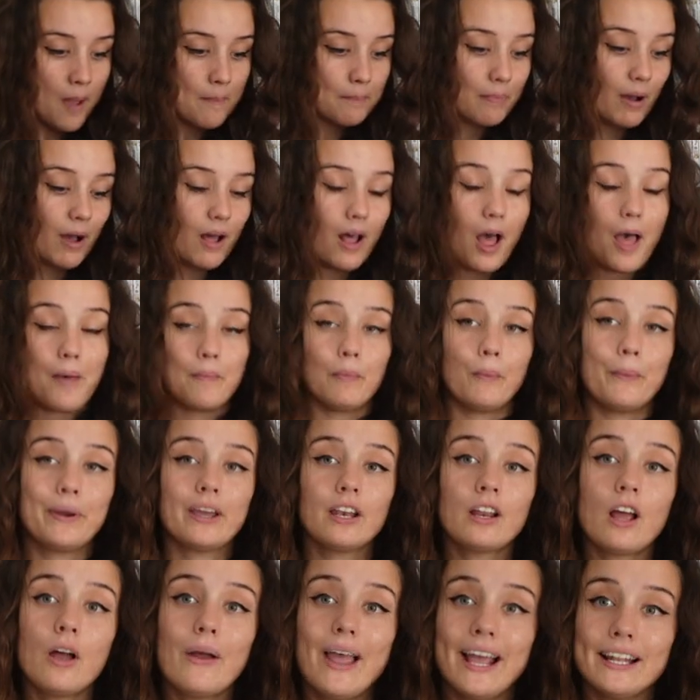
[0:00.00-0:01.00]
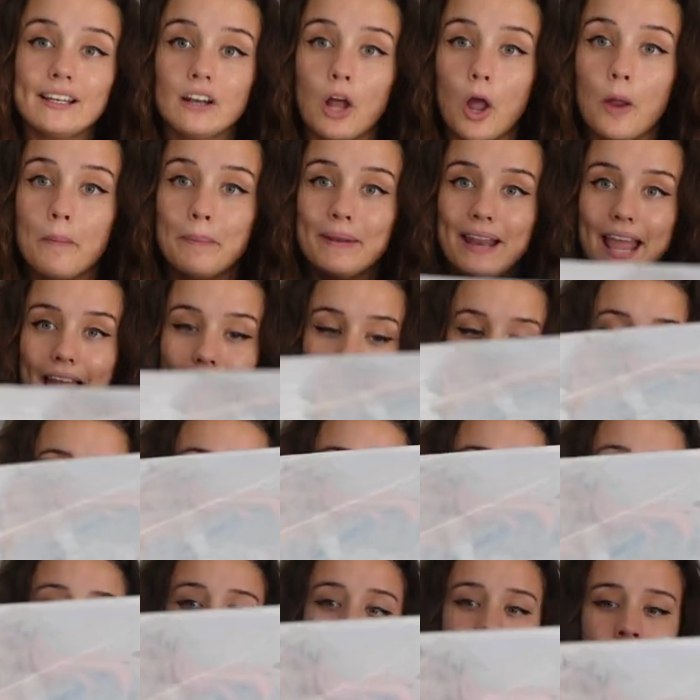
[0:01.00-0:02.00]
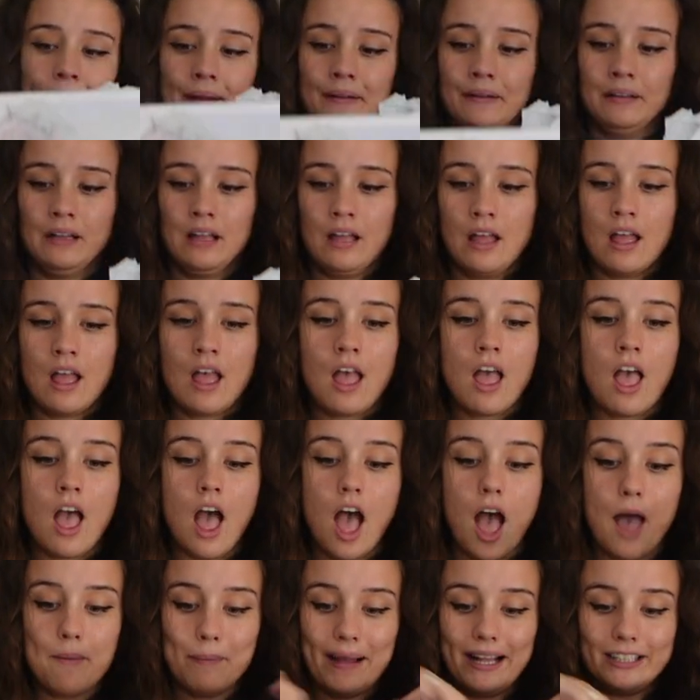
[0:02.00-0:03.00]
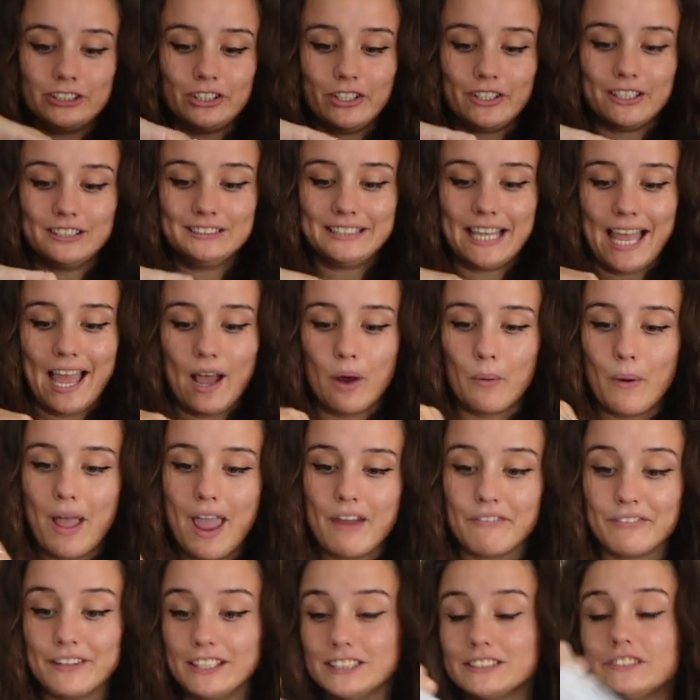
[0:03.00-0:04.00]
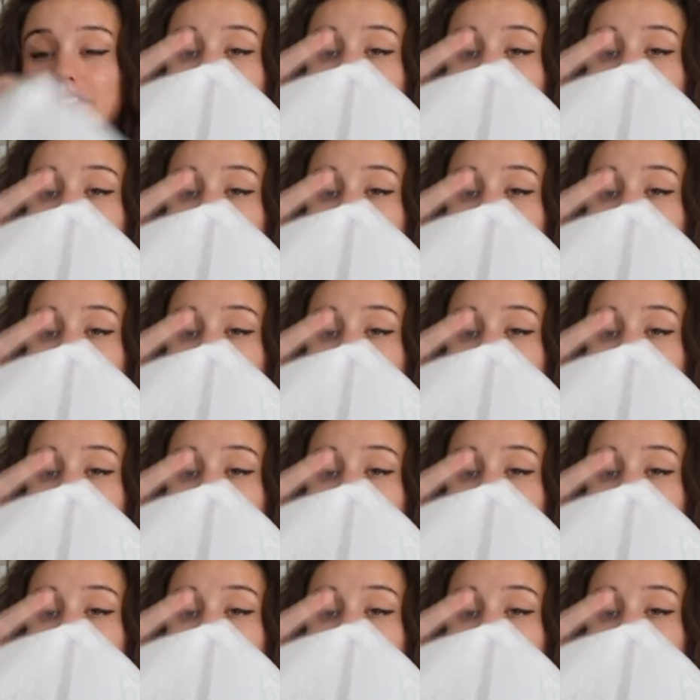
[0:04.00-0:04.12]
But we're going to go ahead and open it anyway. As you can tell, everything's